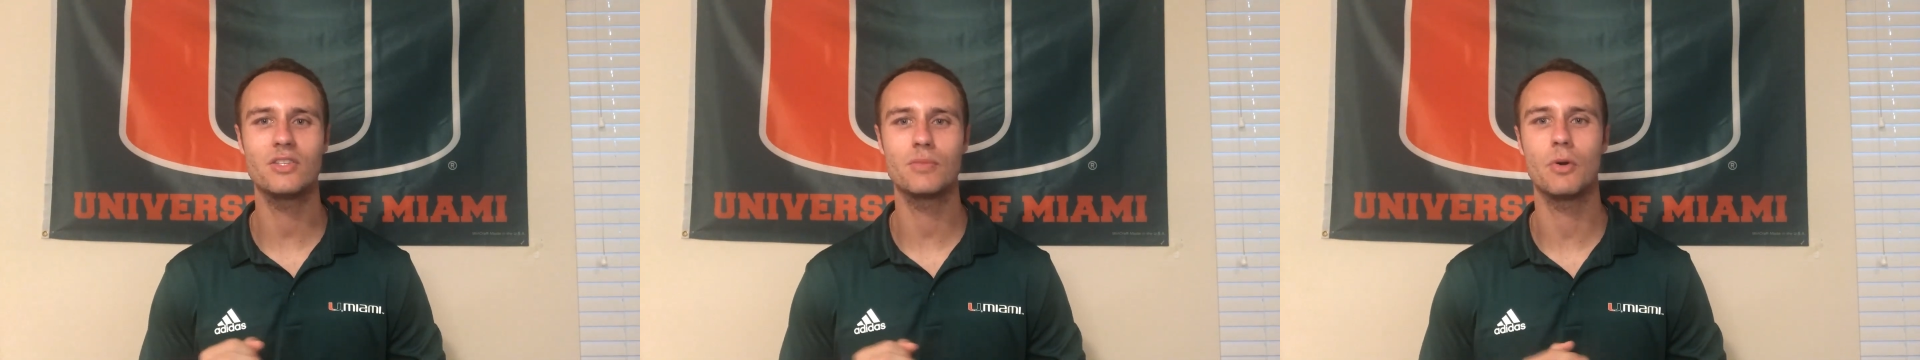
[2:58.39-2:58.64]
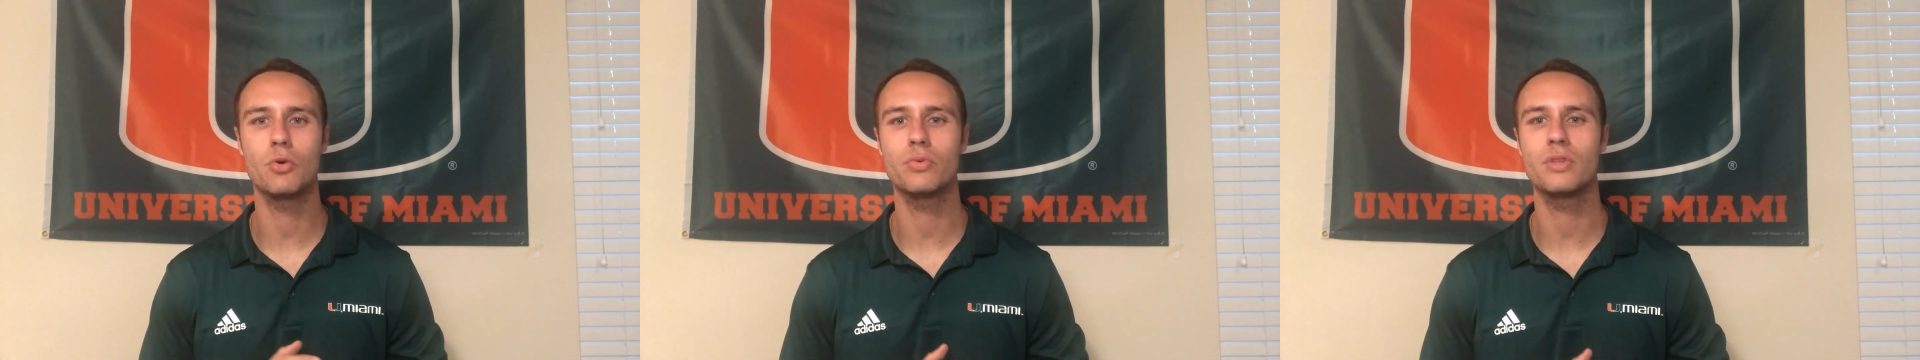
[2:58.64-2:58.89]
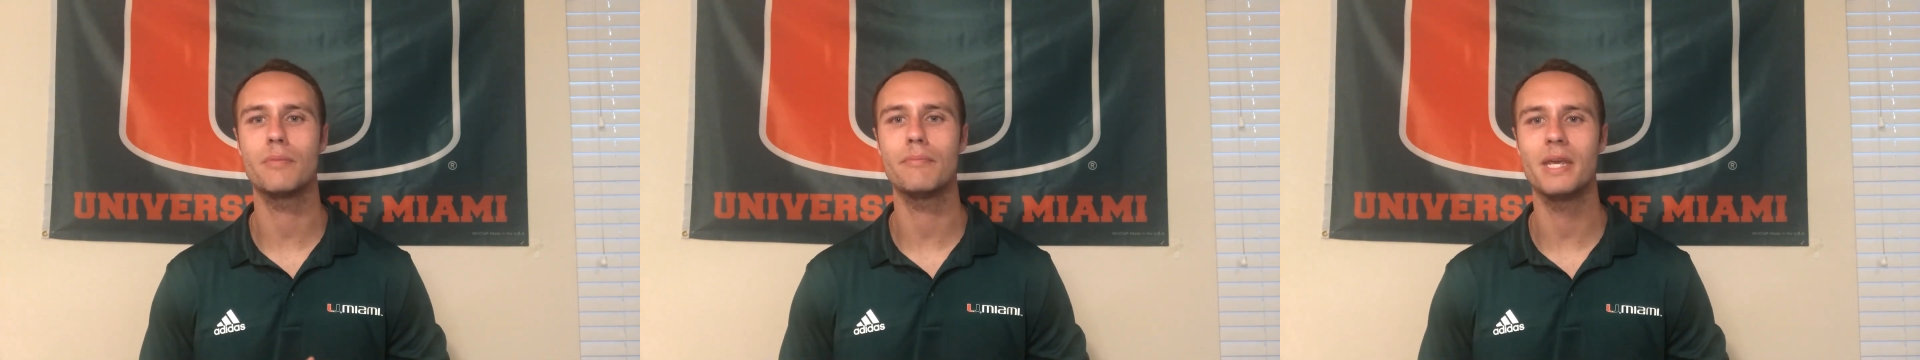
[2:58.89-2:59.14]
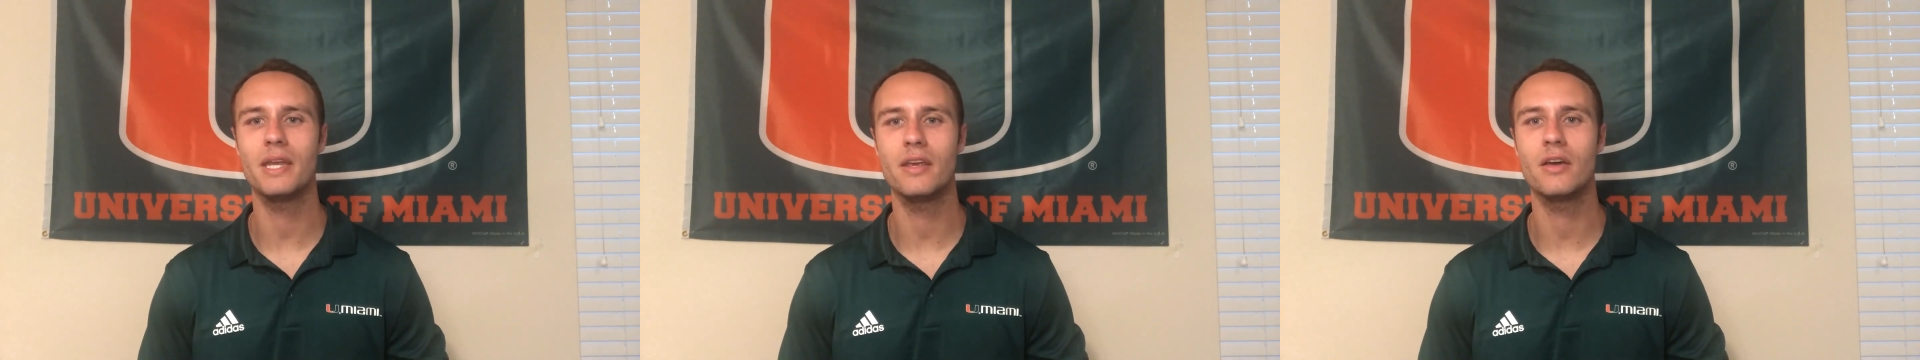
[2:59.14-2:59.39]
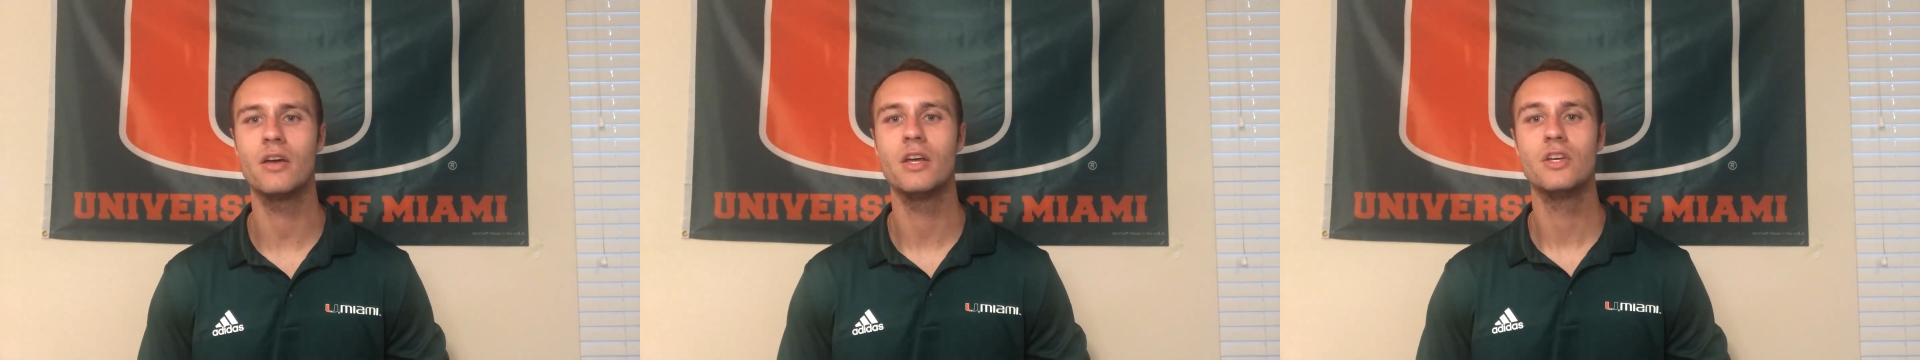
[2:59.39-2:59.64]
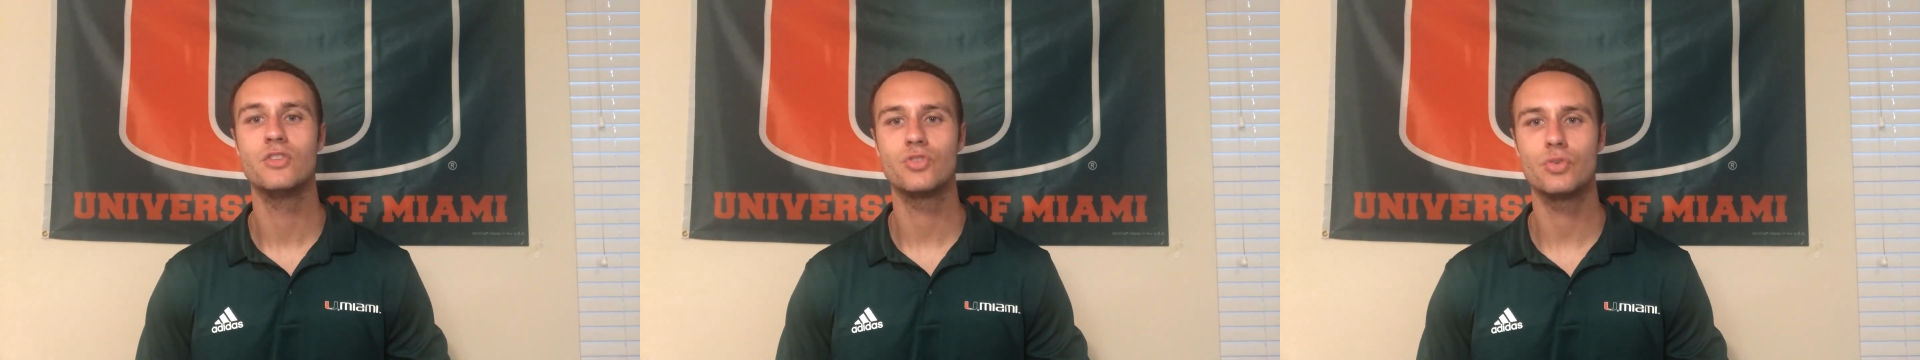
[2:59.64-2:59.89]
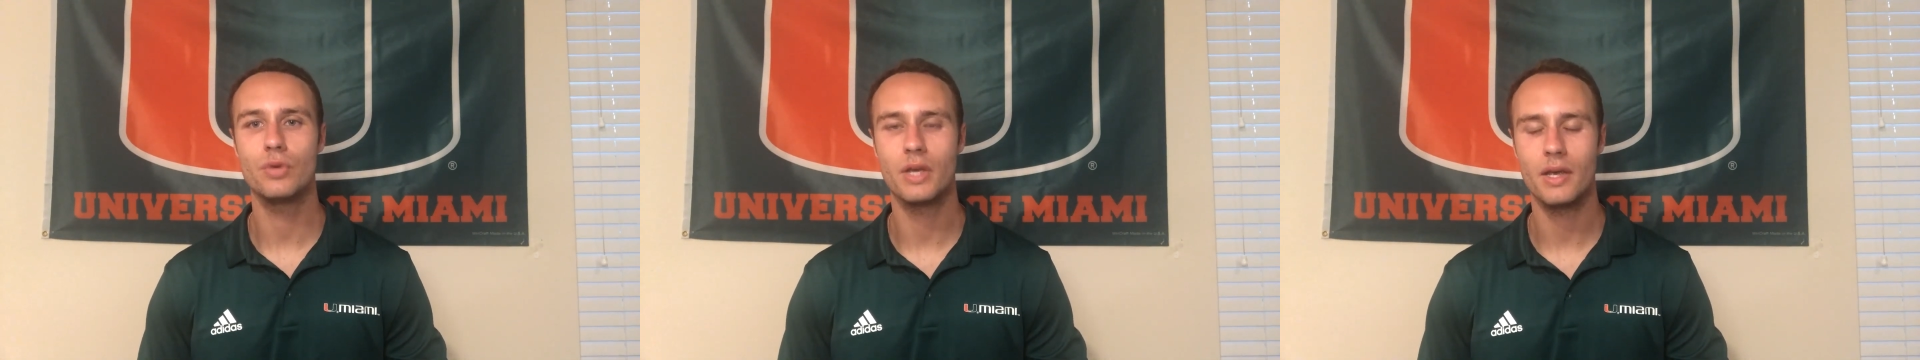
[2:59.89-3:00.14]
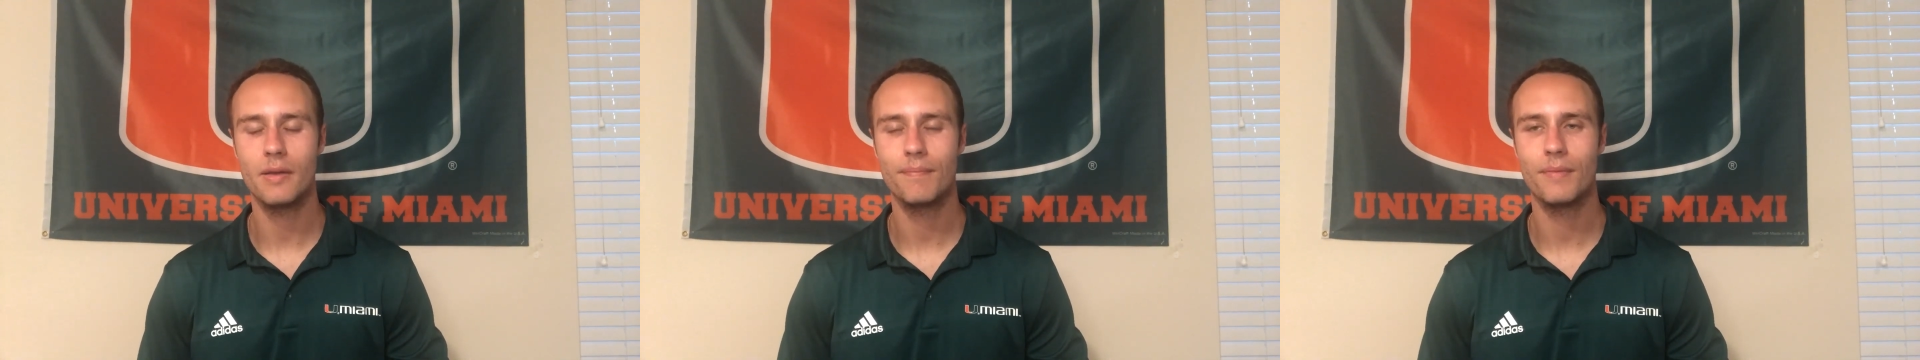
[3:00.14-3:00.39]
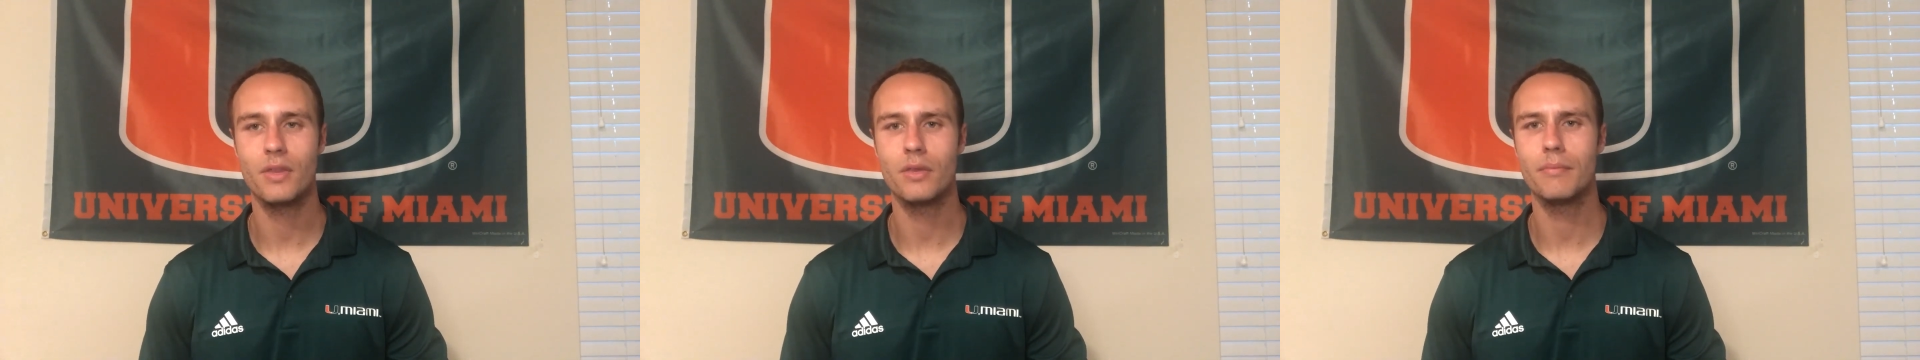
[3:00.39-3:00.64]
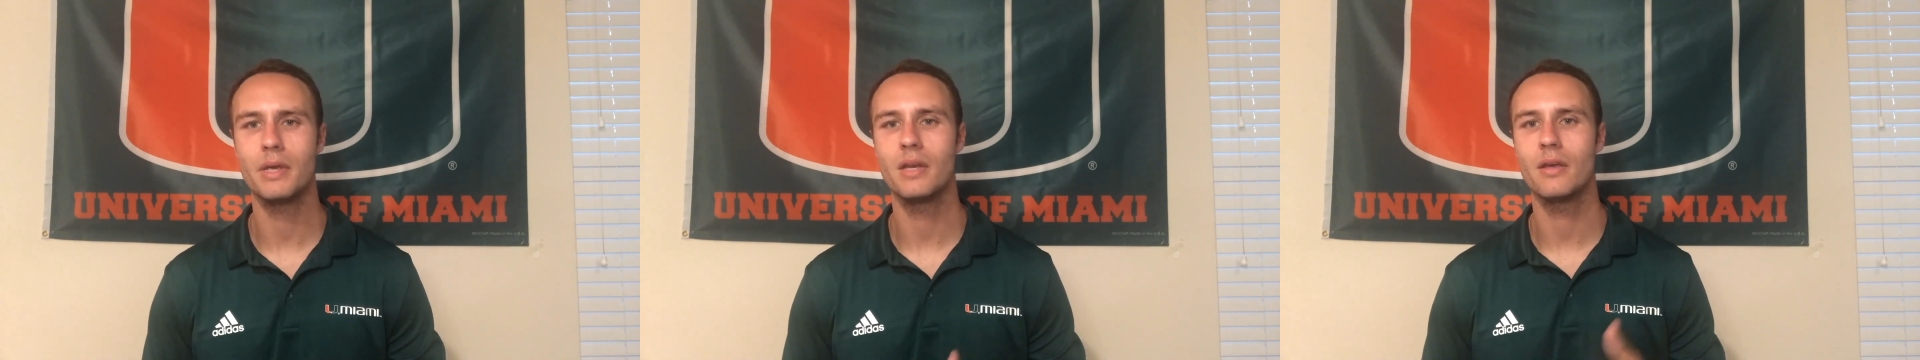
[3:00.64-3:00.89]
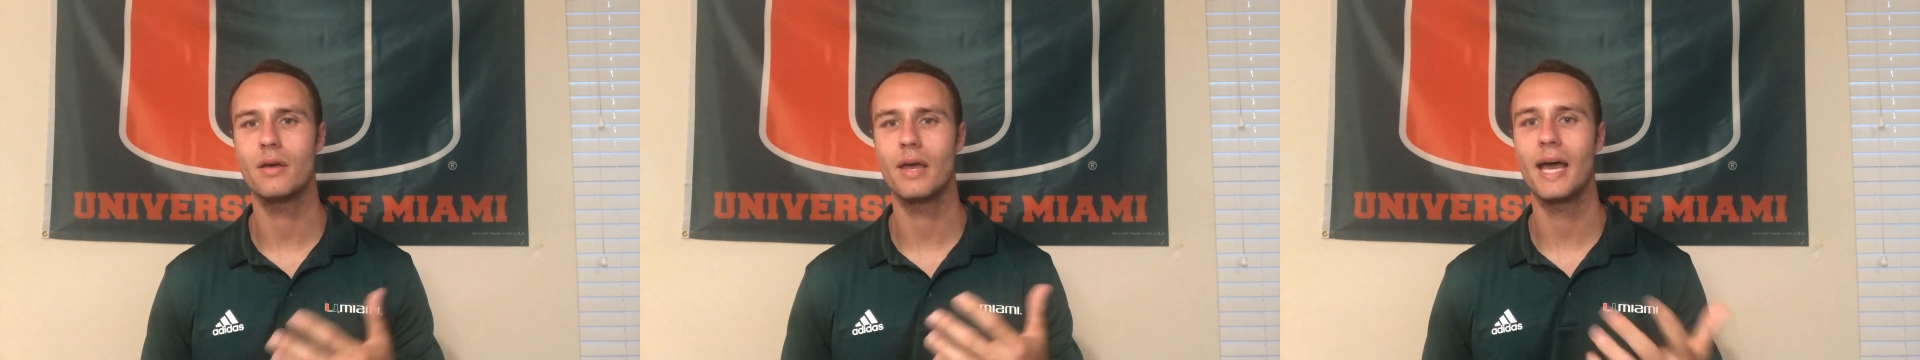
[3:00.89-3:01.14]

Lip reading: spoke with the media today, and the media